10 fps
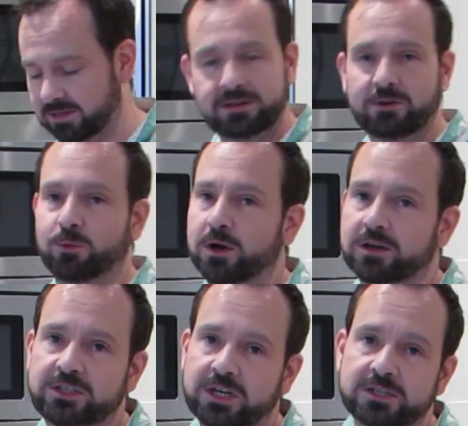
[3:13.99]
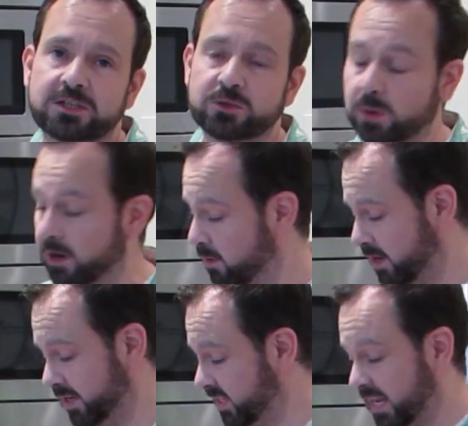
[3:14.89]
It'll work just as well.
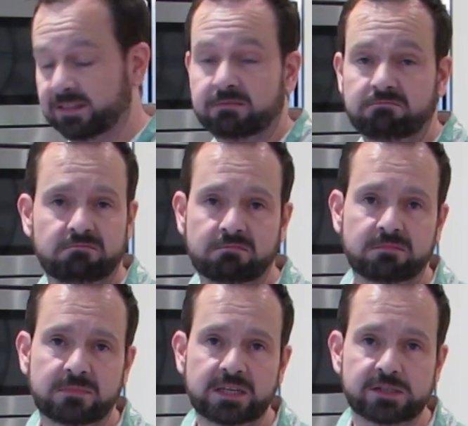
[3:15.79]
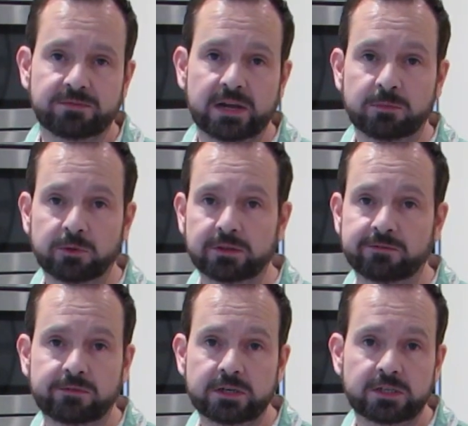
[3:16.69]
I just had these available in the
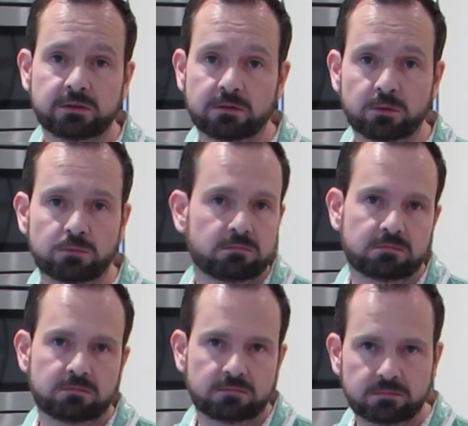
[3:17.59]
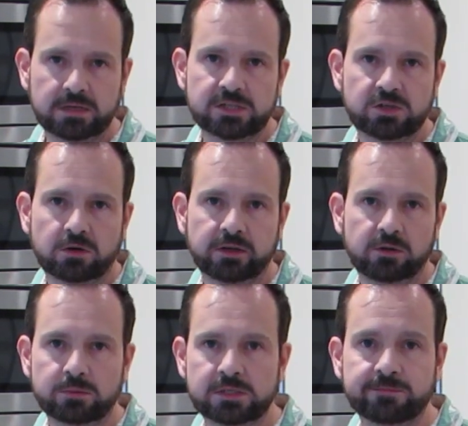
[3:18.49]
fridge and thought, let's try and do
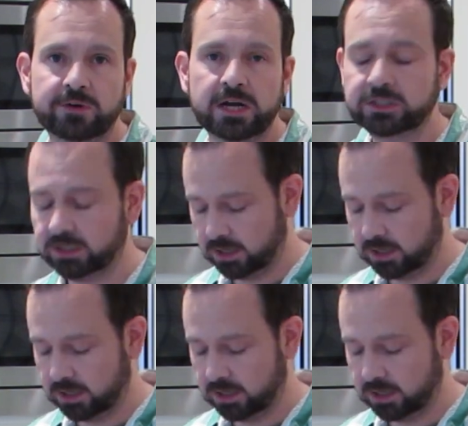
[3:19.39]
it with some fresh.